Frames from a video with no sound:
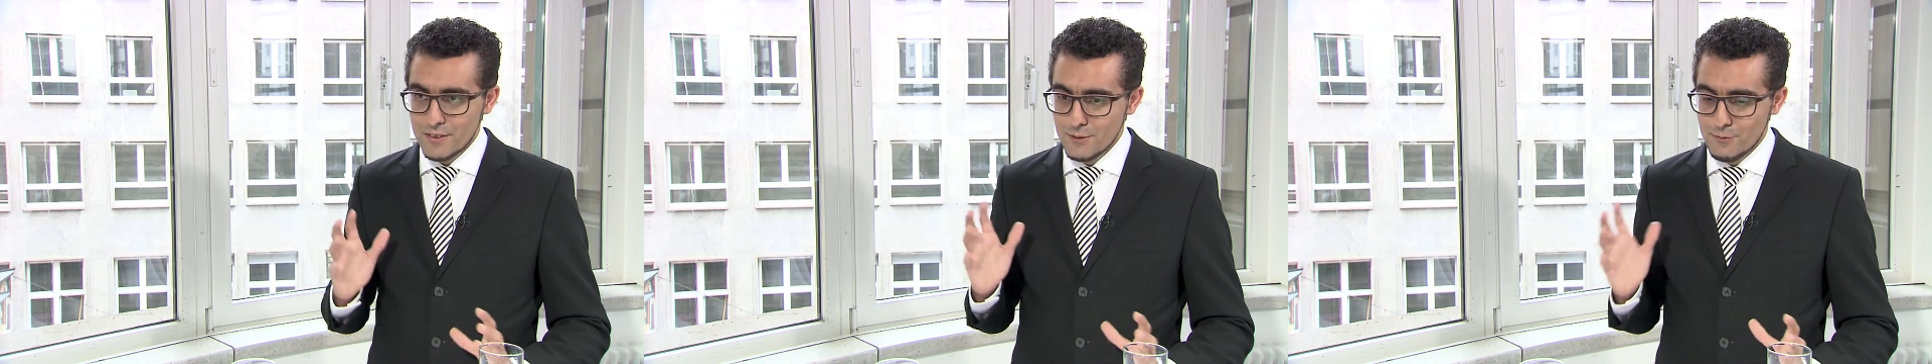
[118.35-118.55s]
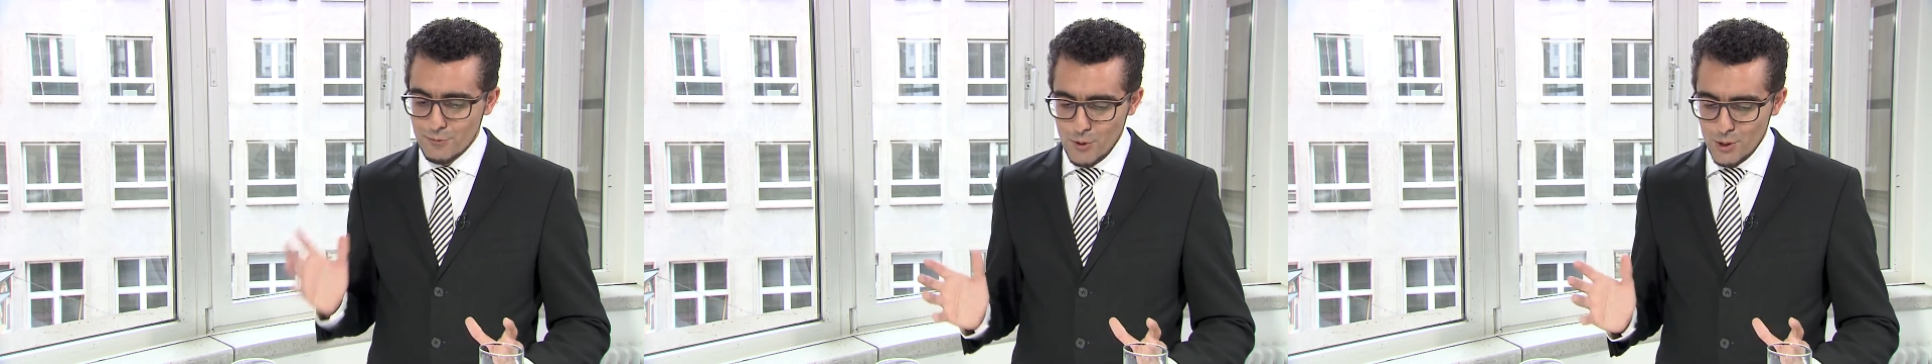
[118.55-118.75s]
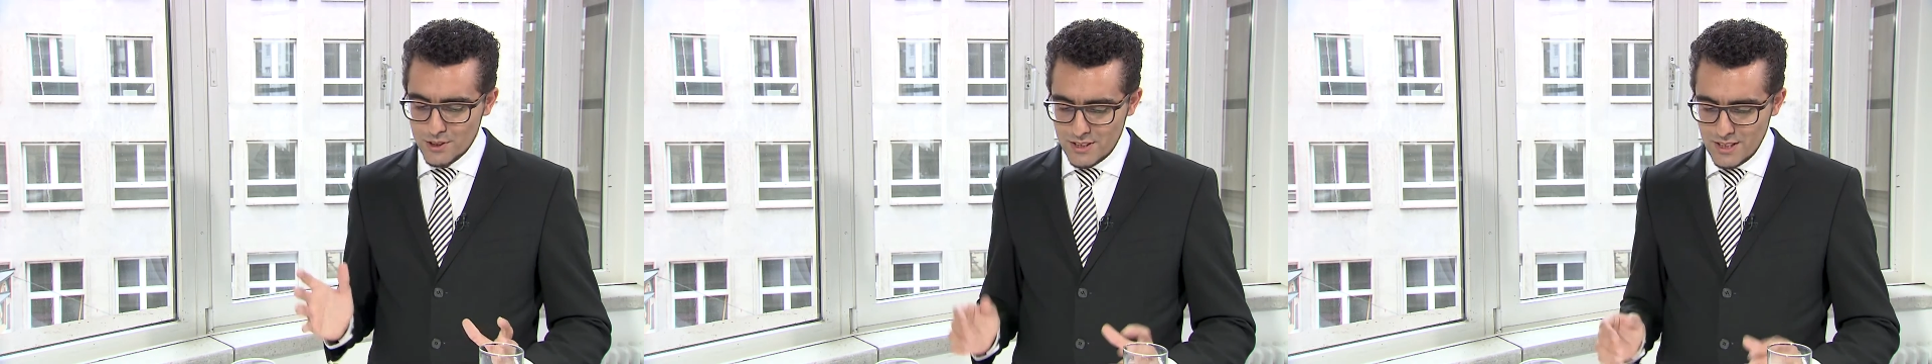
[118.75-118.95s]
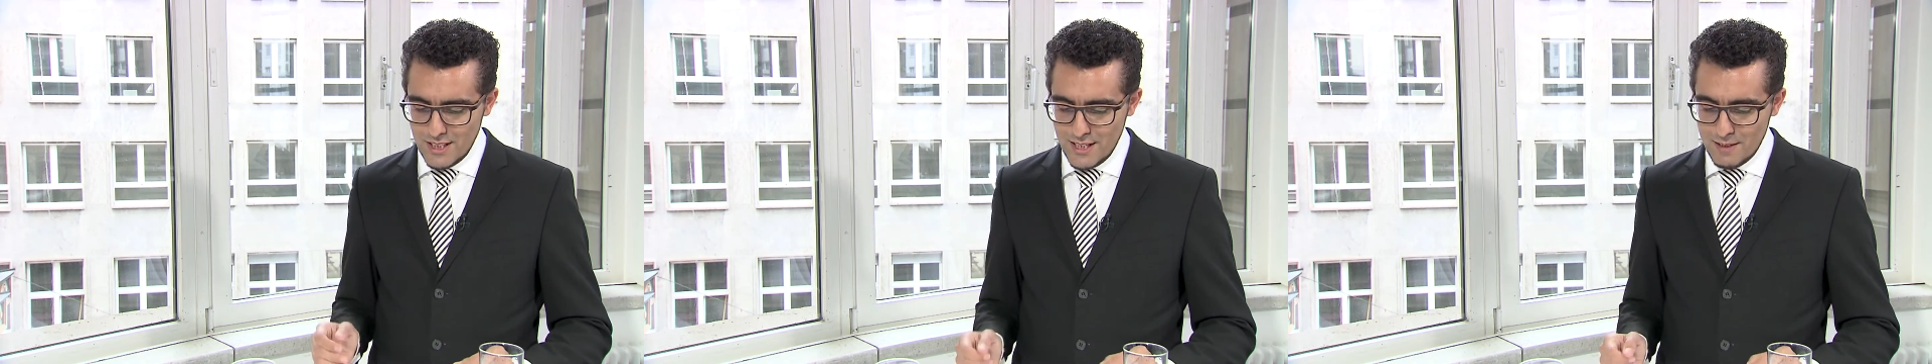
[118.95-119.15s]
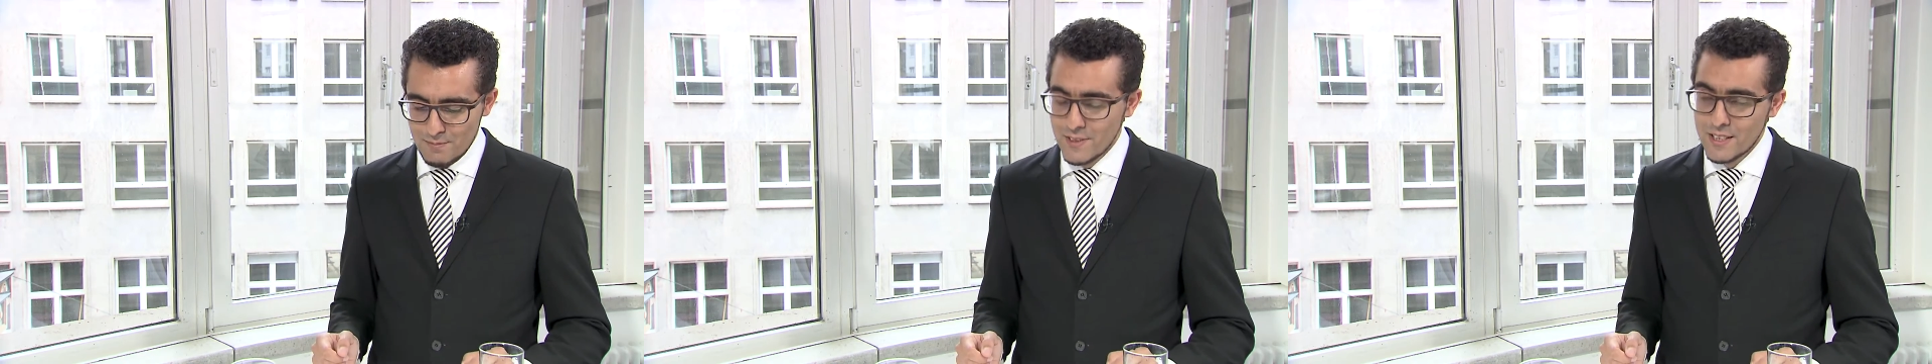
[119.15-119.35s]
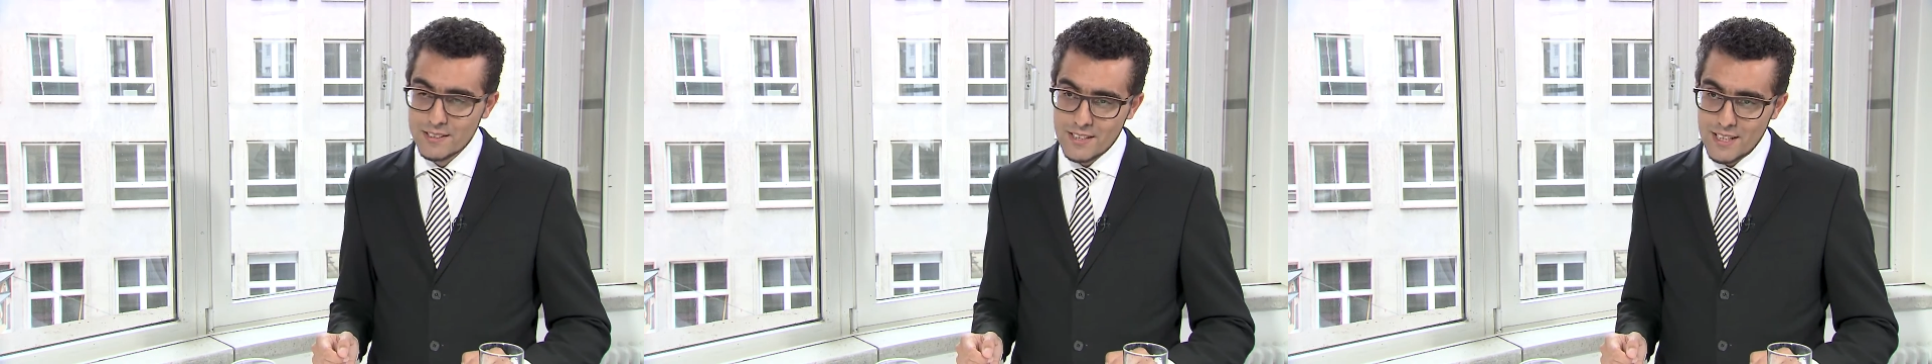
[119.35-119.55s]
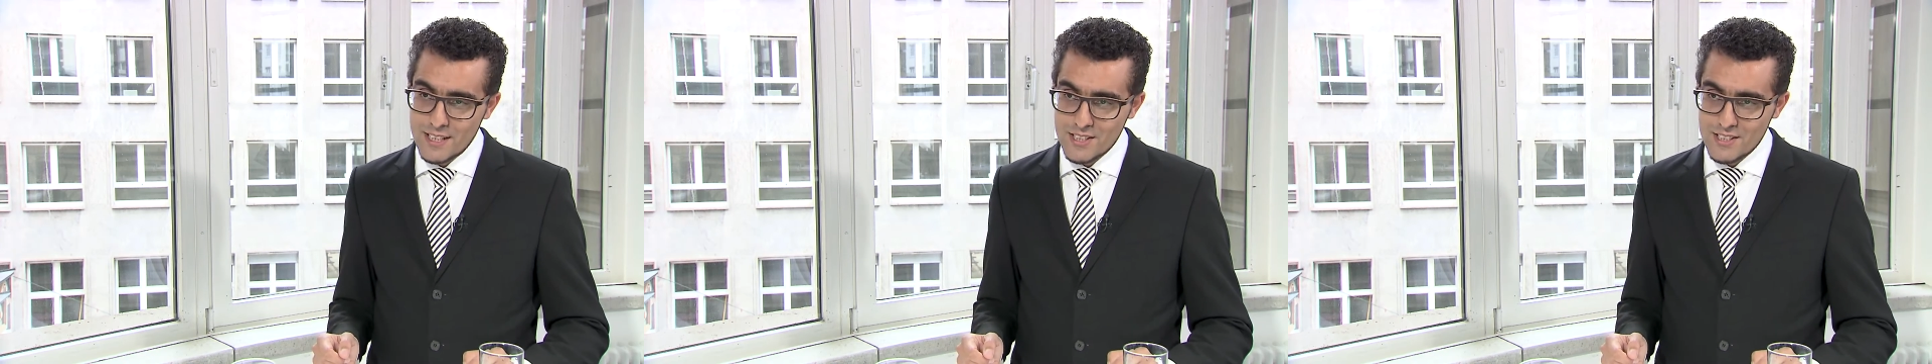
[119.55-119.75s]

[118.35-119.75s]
a full-time data